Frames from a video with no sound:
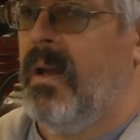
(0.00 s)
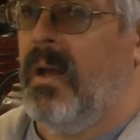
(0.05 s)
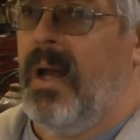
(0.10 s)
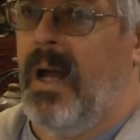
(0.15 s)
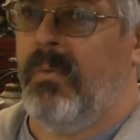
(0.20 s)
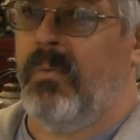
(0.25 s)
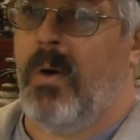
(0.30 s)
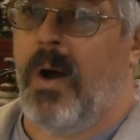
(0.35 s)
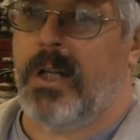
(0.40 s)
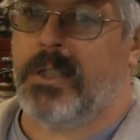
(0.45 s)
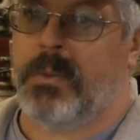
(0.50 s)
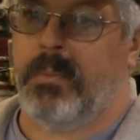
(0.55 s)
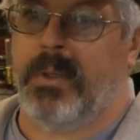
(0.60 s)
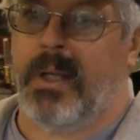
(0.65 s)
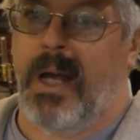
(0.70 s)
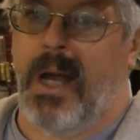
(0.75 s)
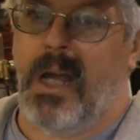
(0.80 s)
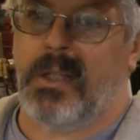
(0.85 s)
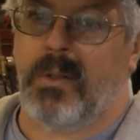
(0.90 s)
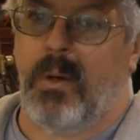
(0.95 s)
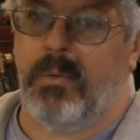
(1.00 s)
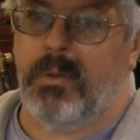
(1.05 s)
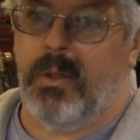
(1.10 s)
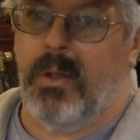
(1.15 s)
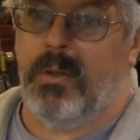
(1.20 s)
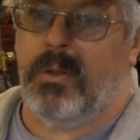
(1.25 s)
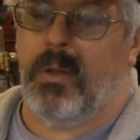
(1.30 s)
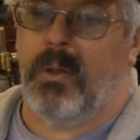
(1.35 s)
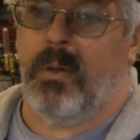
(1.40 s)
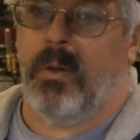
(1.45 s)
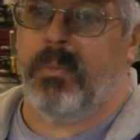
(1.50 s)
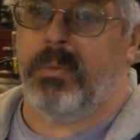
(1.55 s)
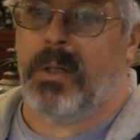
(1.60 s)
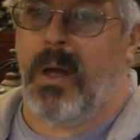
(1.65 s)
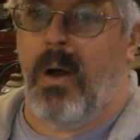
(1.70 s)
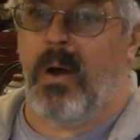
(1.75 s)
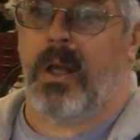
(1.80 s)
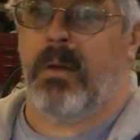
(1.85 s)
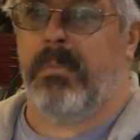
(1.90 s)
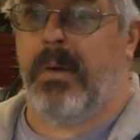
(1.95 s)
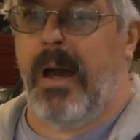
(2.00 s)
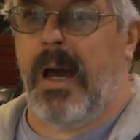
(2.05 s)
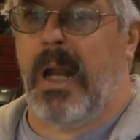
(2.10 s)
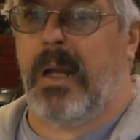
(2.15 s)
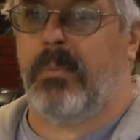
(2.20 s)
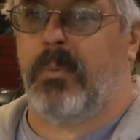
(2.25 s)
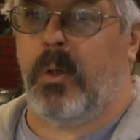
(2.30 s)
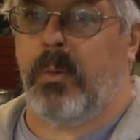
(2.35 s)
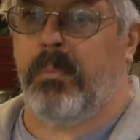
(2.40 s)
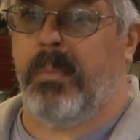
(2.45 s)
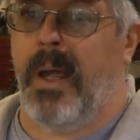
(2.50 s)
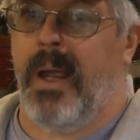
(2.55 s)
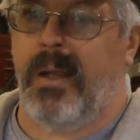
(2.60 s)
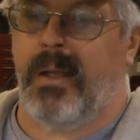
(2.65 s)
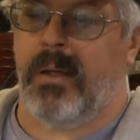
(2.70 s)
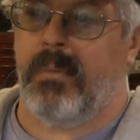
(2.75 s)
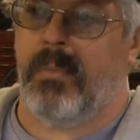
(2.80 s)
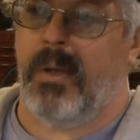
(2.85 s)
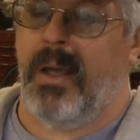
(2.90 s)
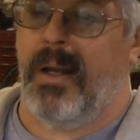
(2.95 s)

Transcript: I've watched some guys on YouTube talk about them or make them,